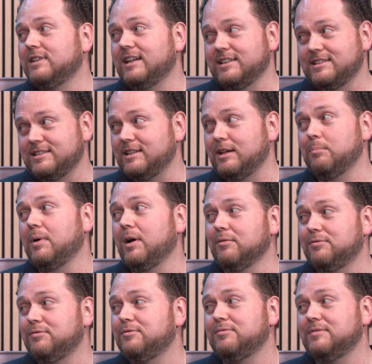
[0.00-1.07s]
and it's
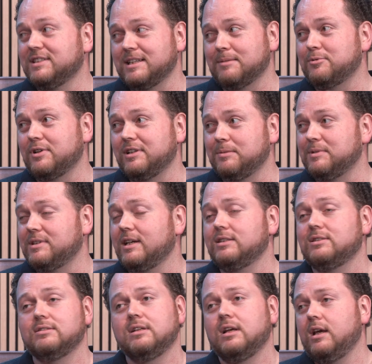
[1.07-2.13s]
above the substrate
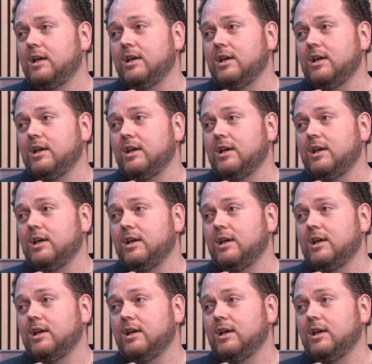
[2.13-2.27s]
limitation,